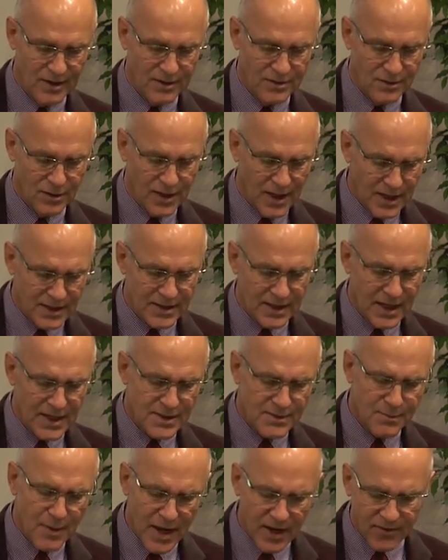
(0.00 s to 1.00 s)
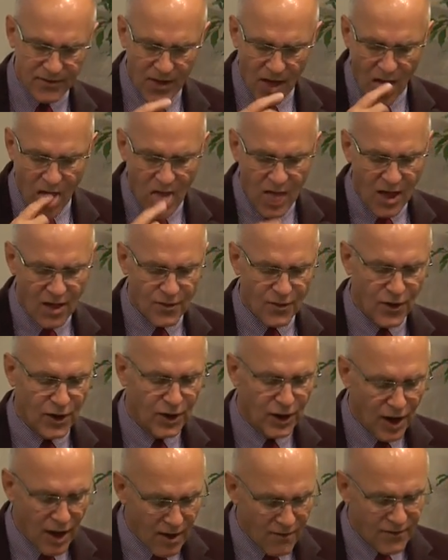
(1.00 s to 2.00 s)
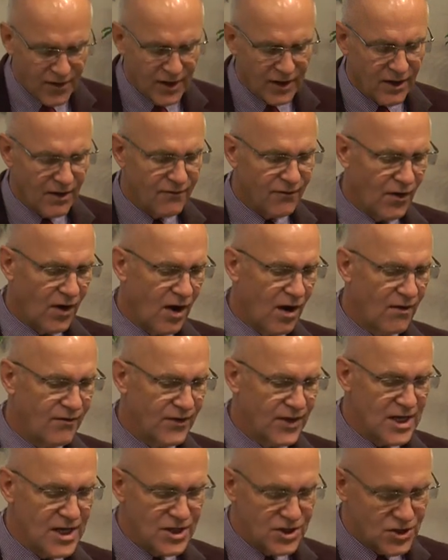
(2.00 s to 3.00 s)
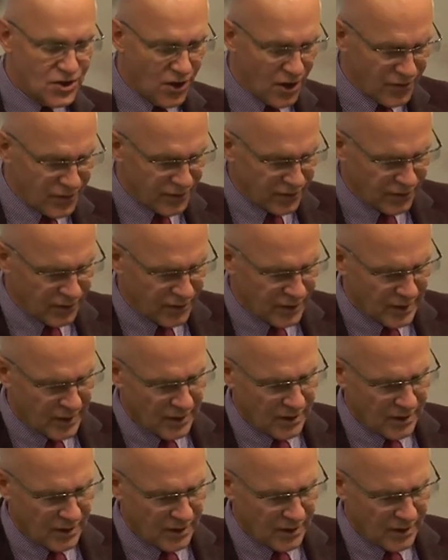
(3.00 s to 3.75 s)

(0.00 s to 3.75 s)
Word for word: So let's make the loving of each other